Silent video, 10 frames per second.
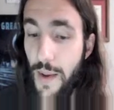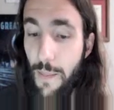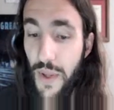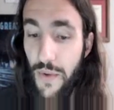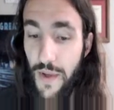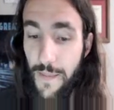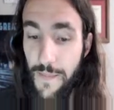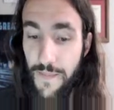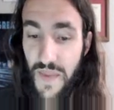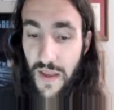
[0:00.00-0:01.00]
billion
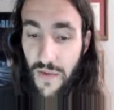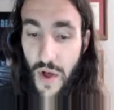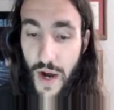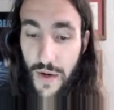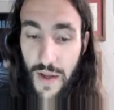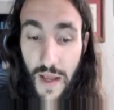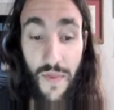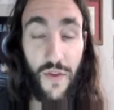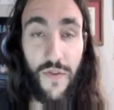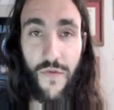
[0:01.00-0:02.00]
is locked
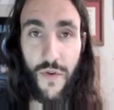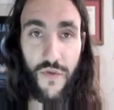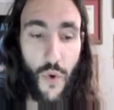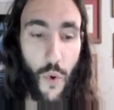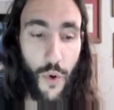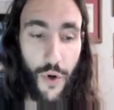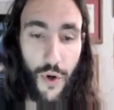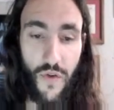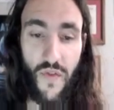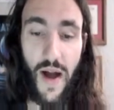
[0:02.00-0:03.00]
in this first quarter
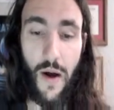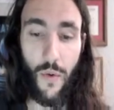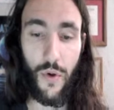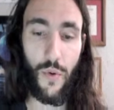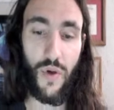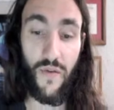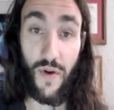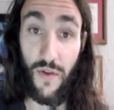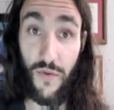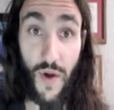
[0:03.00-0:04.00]
of algo
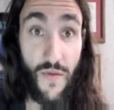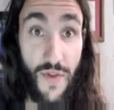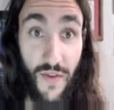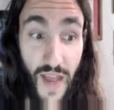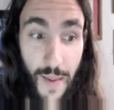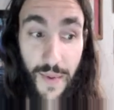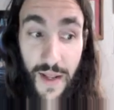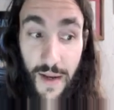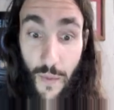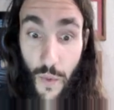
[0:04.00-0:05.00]
governance. So everything's
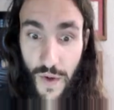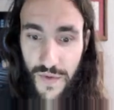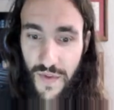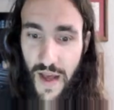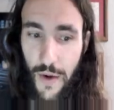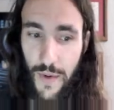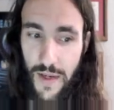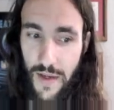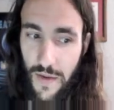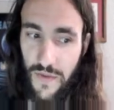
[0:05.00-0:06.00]
happening at once in the
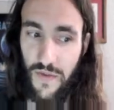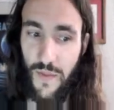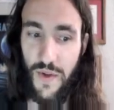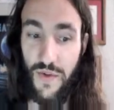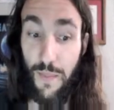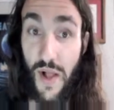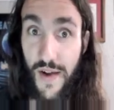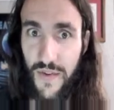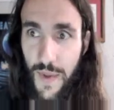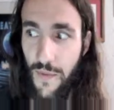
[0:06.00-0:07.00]
Algorand ecosystem. It's
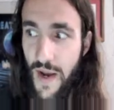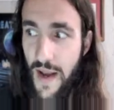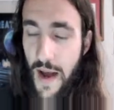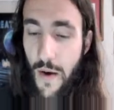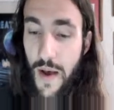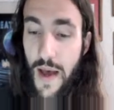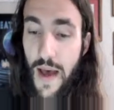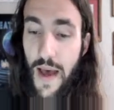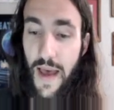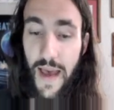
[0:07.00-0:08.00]
blossoming right now,
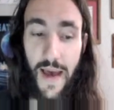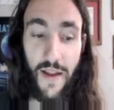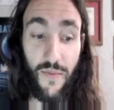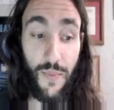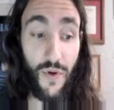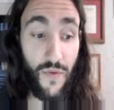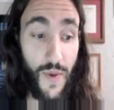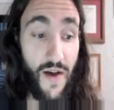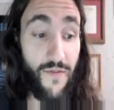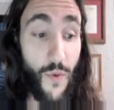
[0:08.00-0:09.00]
and it's beautiful.
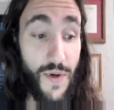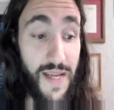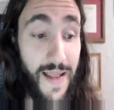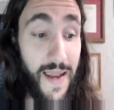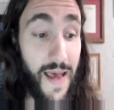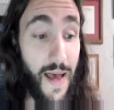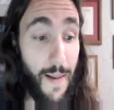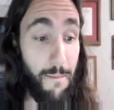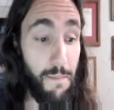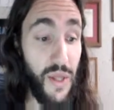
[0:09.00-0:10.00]
We have 14
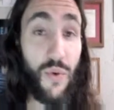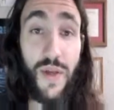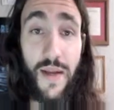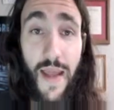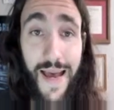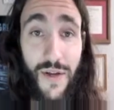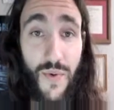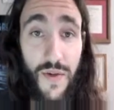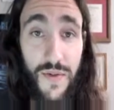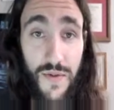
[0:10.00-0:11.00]
million
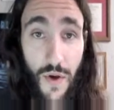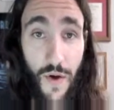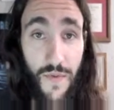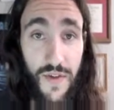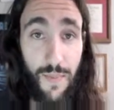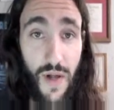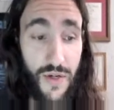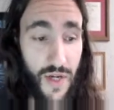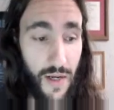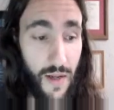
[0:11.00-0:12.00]
addresses on this
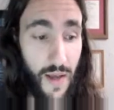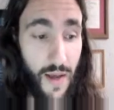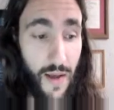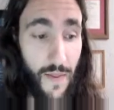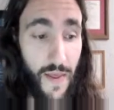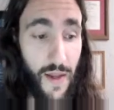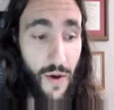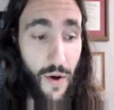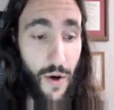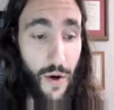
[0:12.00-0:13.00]
blockchain
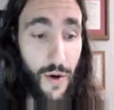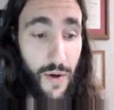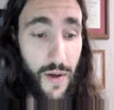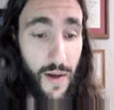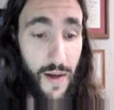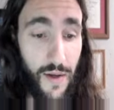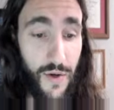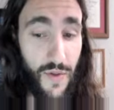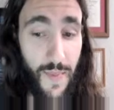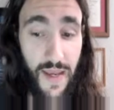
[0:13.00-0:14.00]
that are
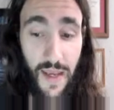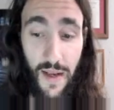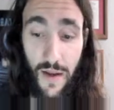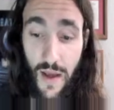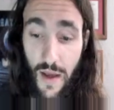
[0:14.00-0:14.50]
currently making